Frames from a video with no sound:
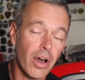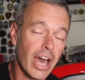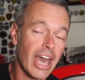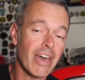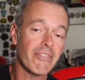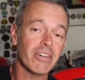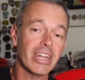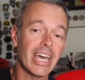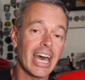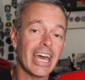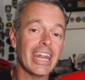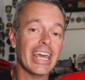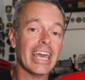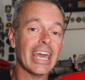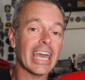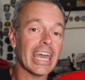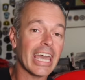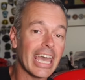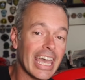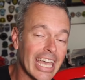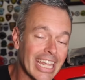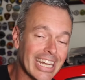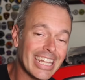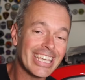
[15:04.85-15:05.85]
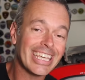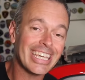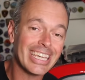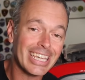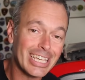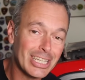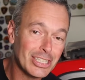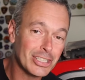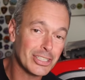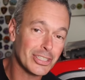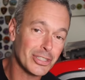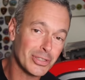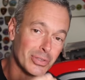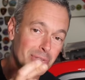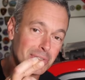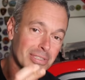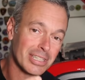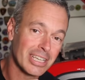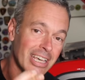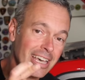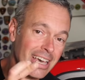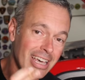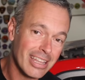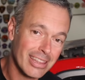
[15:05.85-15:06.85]
I haven't had any
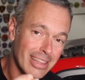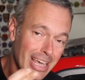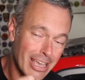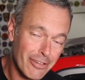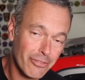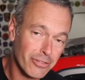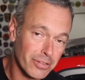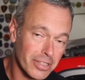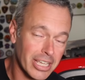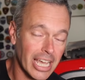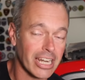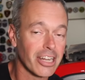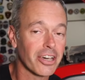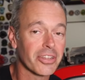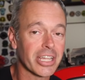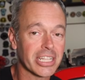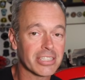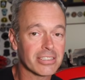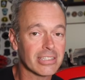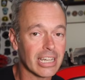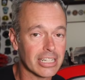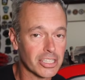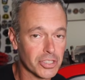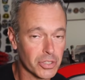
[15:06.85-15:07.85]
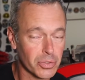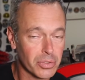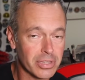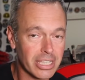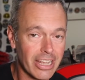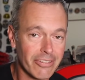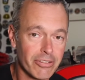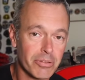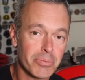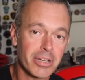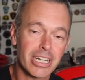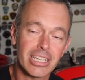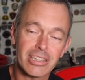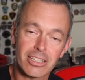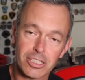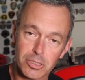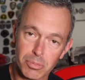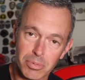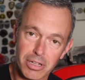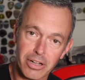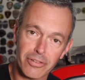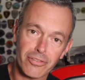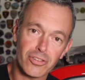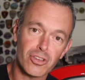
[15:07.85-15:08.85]
issues, thankfully. I know that's not true with everybody. There's
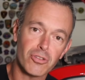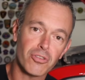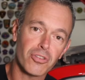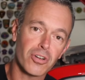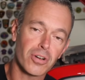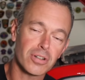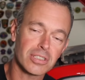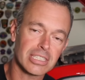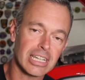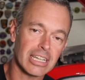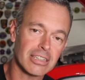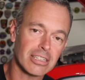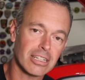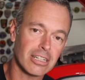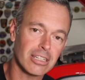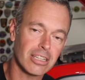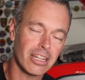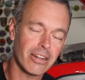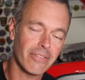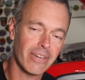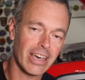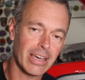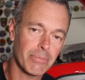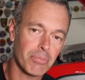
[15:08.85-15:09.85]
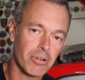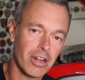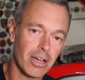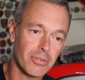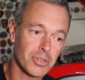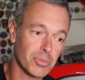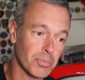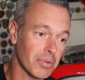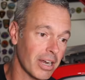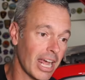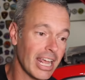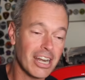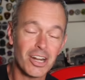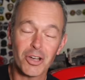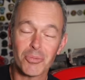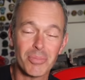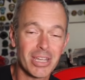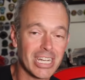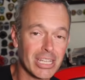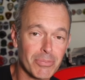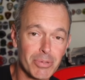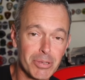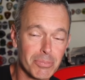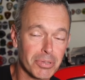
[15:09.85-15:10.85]
been a few folks out there that have had problems, but I know
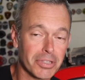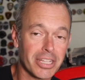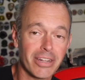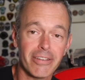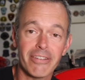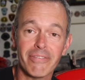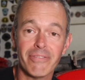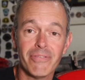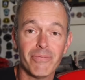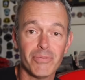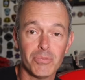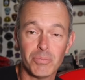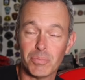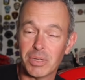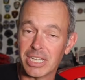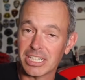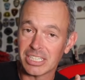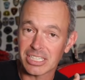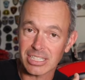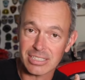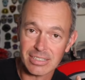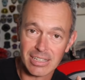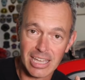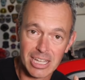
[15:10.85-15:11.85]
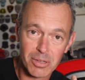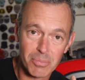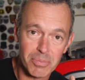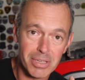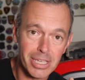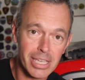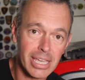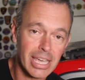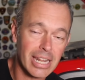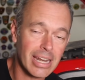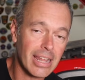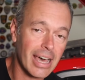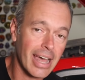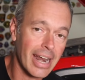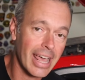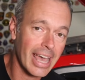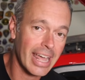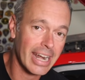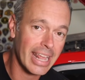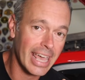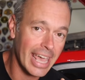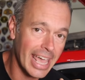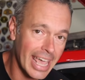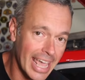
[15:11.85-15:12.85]
many people that have been just like me and not
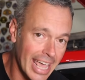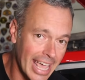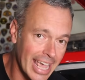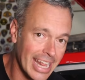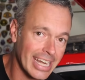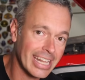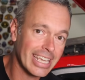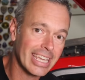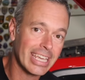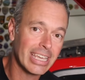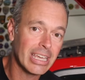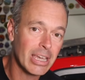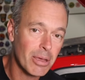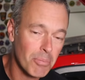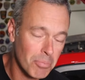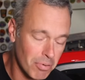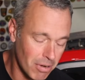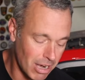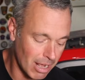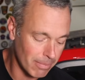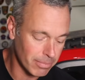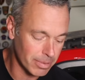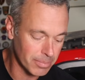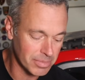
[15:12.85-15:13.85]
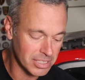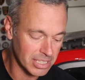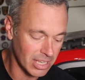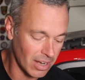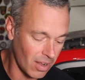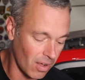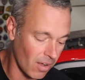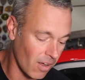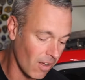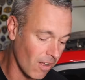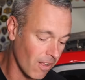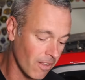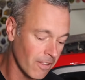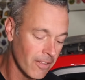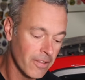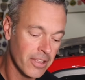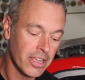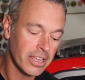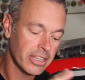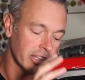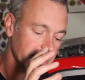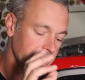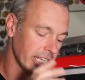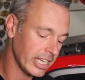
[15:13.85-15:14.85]
had any problems at all.
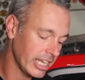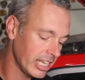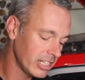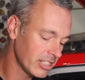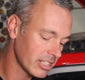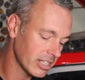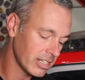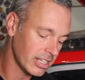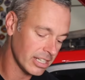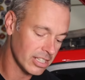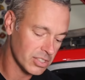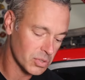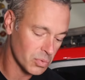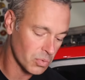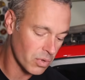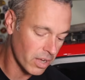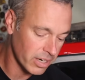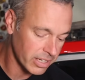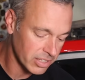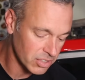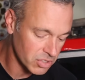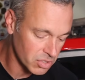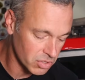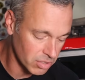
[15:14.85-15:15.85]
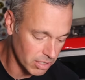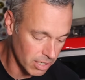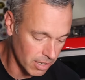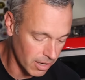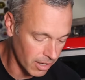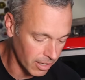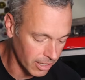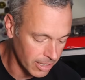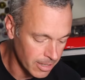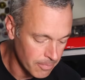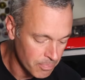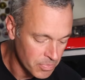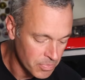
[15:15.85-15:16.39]
The engine is running strong.